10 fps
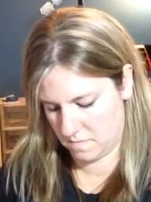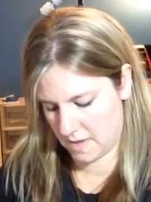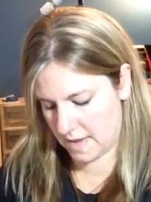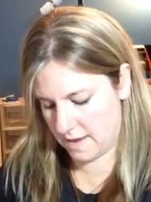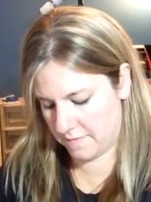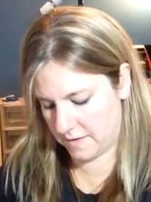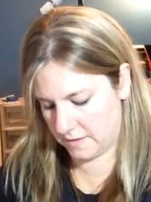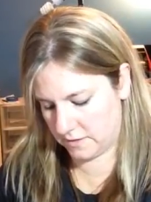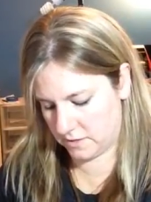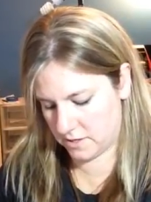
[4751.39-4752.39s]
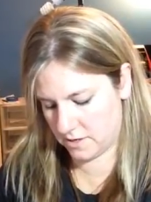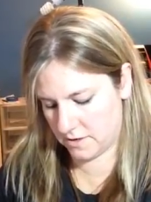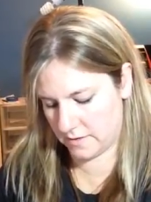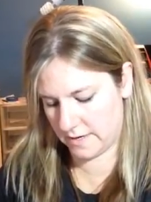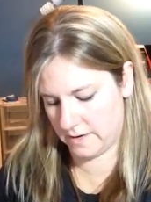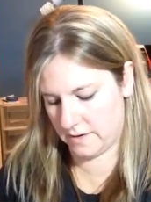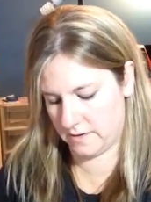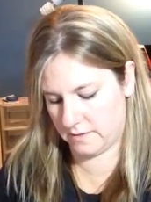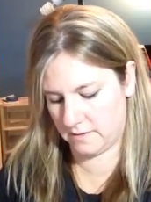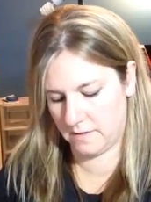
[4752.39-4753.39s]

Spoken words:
I can't find the star. Okay, here it is.